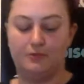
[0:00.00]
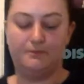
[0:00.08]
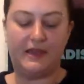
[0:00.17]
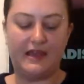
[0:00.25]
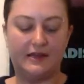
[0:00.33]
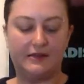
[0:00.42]

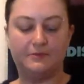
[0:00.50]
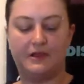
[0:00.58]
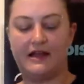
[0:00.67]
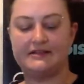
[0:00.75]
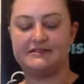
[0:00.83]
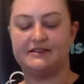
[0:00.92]
banning
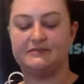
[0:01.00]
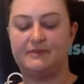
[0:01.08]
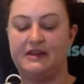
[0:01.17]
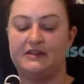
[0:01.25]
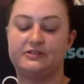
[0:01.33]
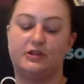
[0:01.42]
plastics,
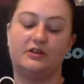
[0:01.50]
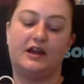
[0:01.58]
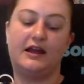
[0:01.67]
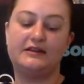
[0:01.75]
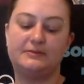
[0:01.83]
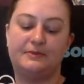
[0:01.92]
banning certain
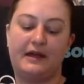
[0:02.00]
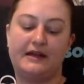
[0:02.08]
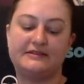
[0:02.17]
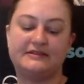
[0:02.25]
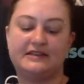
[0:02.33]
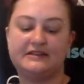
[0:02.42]
kinds of
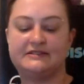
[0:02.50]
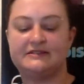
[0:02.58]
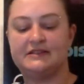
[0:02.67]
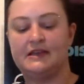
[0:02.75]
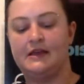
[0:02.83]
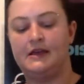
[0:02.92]

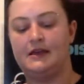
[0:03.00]
plastics,